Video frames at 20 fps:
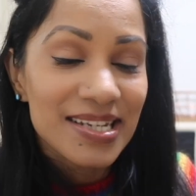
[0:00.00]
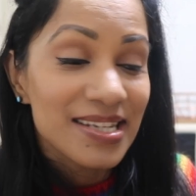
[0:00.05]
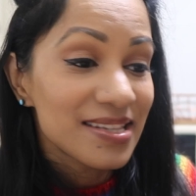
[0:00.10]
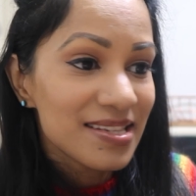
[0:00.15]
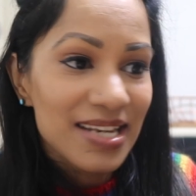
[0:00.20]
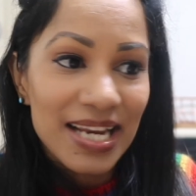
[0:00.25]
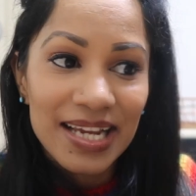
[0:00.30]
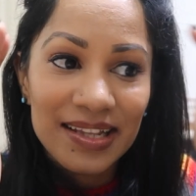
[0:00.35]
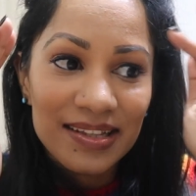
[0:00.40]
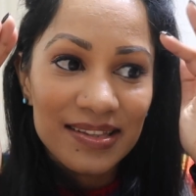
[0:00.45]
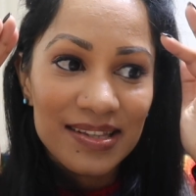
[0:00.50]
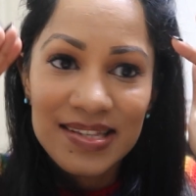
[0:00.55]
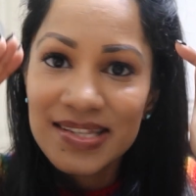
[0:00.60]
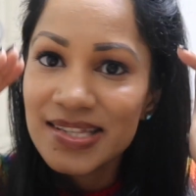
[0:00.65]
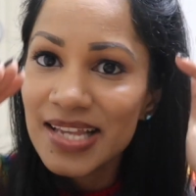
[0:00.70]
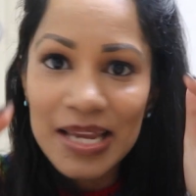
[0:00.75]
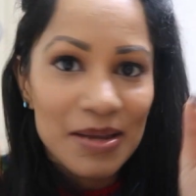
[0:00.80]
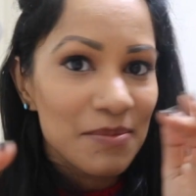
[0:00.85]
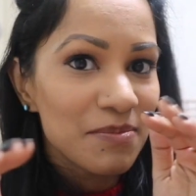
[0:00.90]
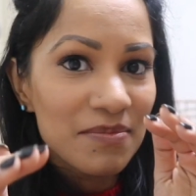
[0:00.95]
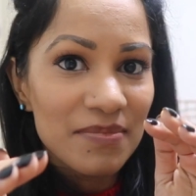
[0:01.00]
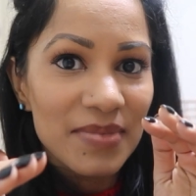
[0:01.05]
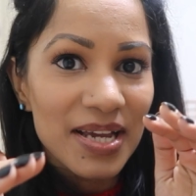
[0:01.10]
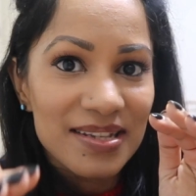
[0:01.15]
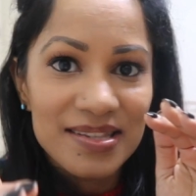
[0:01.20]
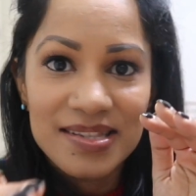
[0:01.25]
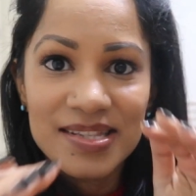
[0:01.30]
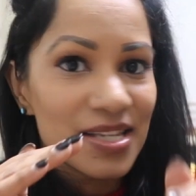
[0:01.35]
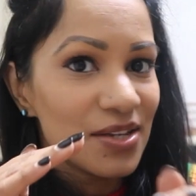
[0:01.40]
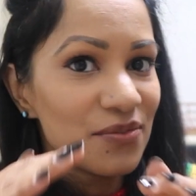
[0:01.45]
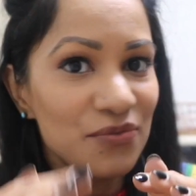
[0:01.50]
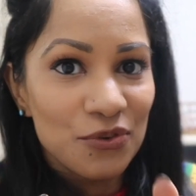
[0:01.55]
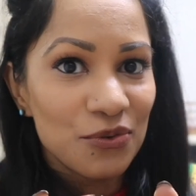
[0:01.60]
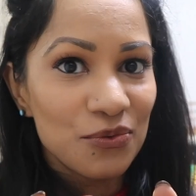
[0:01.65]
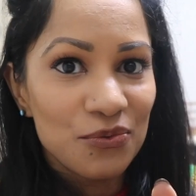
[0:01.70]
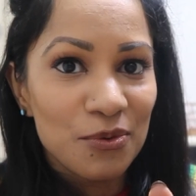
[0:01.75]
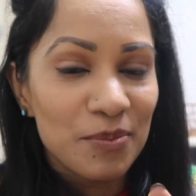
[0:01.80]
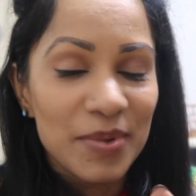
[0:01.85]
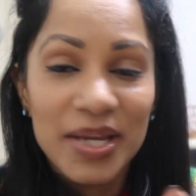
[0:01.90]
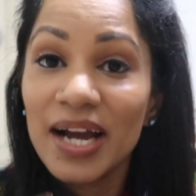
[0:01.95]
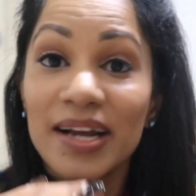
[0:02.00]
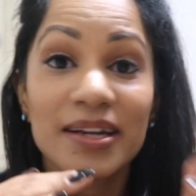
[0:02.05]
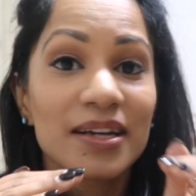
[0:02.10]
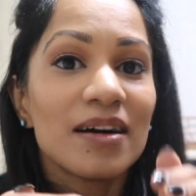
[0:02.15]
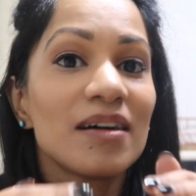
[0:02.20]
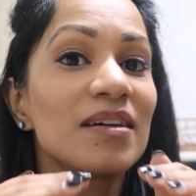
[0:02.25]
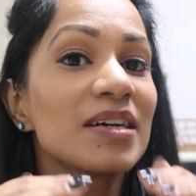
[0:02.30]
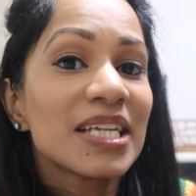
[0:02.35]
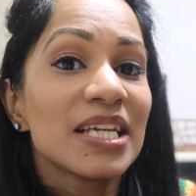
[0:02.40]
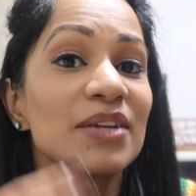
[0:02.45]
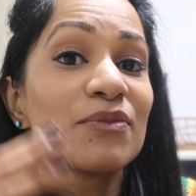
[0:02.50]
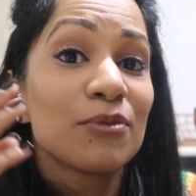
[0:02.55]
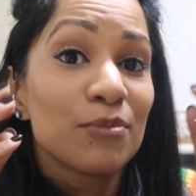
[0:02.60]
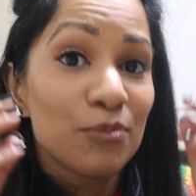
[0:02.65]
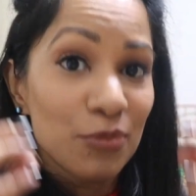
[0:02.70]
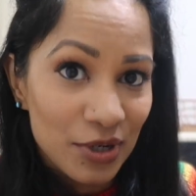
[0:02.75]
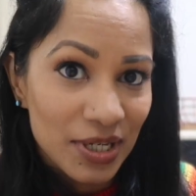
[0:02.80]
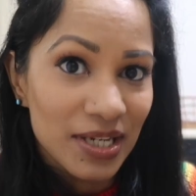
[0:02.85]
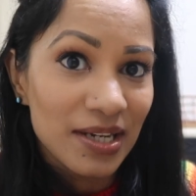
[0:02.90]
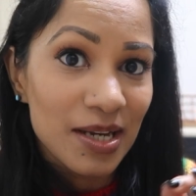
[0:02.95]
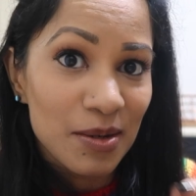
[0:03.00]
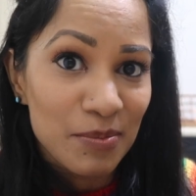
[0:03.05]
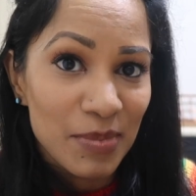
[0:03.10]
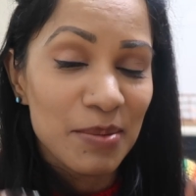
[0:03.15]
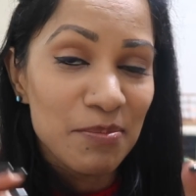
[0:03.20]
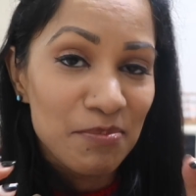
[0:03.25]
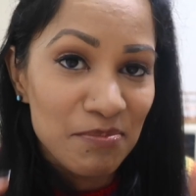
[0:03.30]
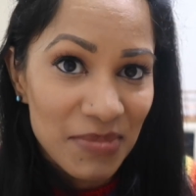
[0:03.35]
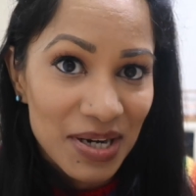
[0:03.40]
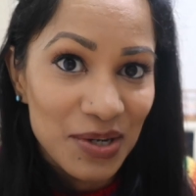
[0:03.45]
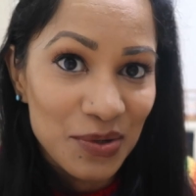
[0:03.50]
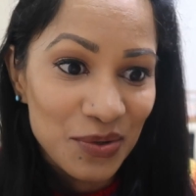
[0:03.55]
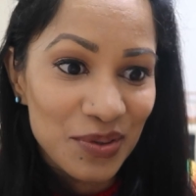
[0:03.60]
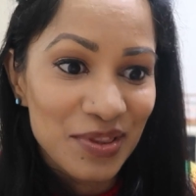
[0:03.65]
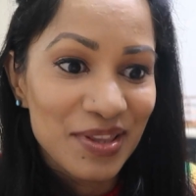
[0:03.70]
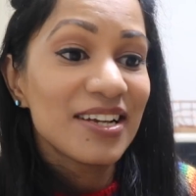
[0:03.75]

It's like the same as seafood for me. I can't even put it in my mouth.